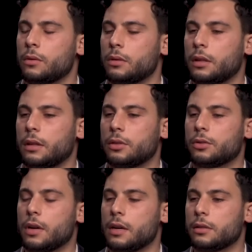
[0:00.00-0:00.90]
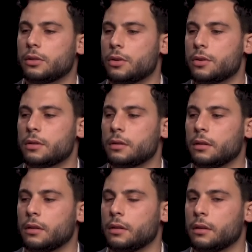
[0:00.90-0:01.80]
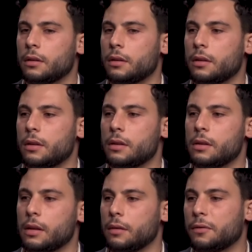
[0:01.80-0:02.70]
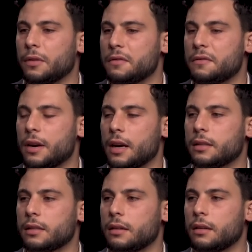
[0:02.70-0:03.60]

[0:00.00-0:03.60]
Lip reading: Well, that's right. So, fun fact,